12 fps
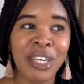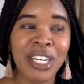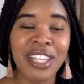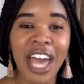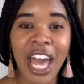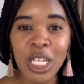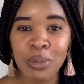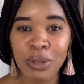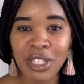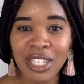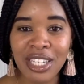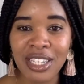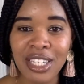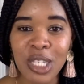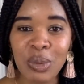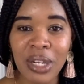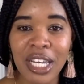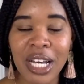is an expertise
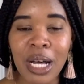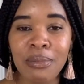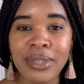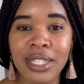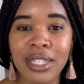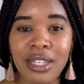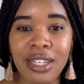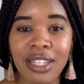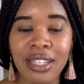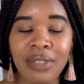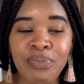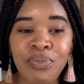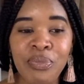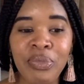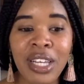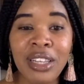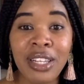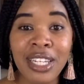when it comes to
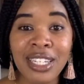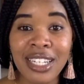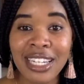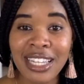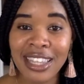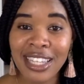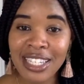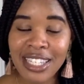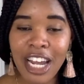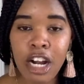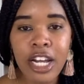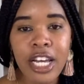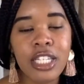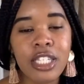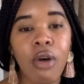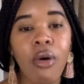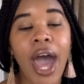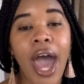lending in this area. So
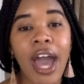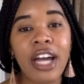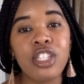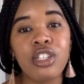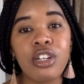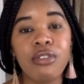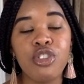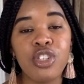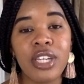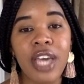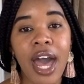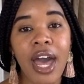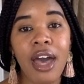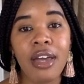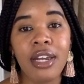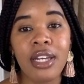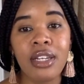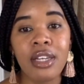I asked her if she had
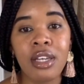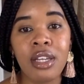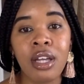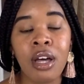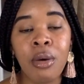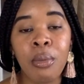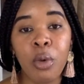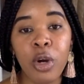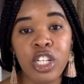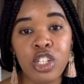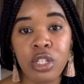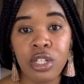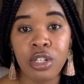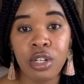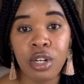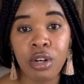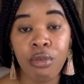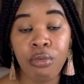any mortgage
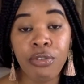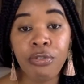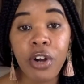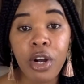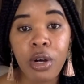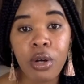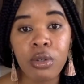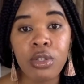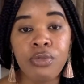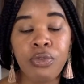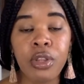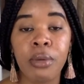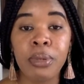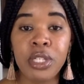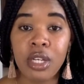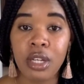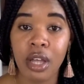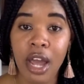lender referrals for the
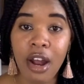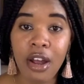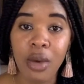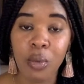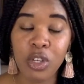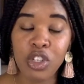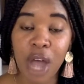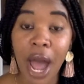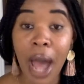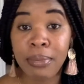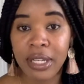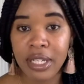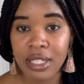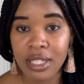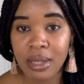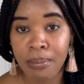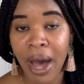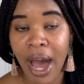particular area in which I'm looking
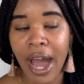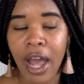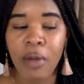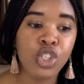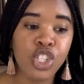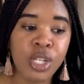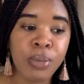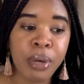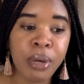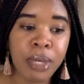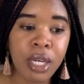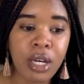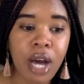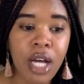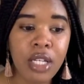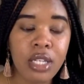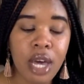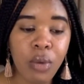to buy. She put me in
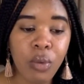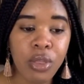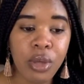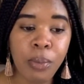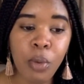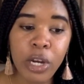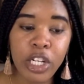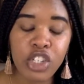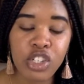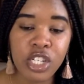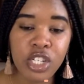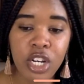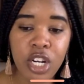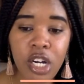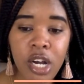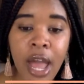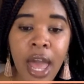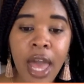contact with a mortgage lender,
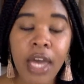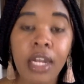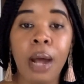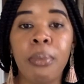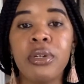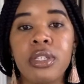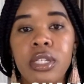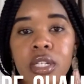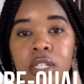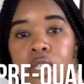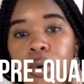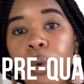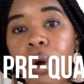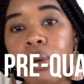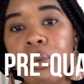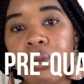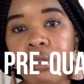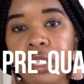and I proceeded to work
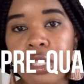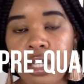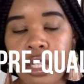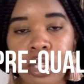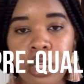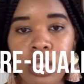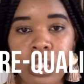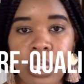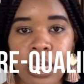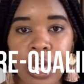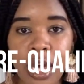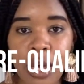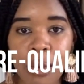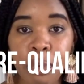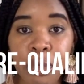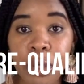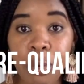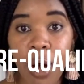with this lender to get
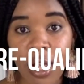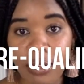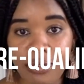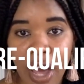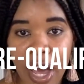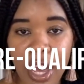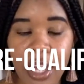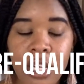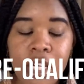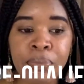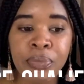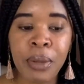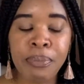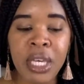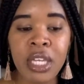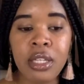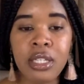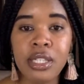pre-qualified. Me
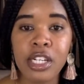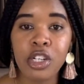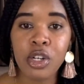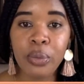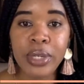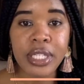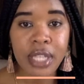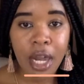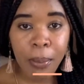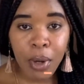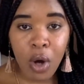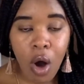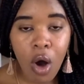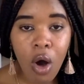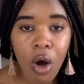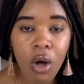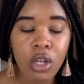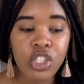and this lender, we set up a
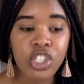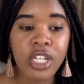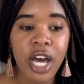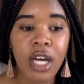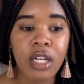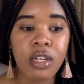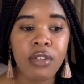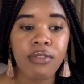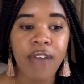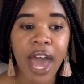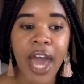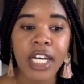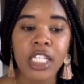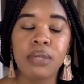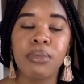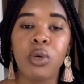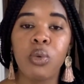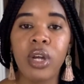call. She kind of asked
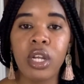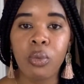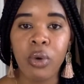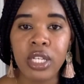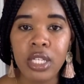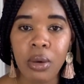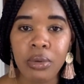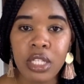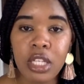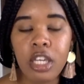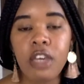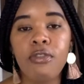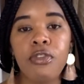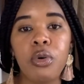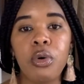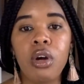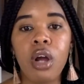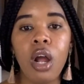me what it was I was looking
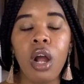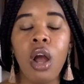for,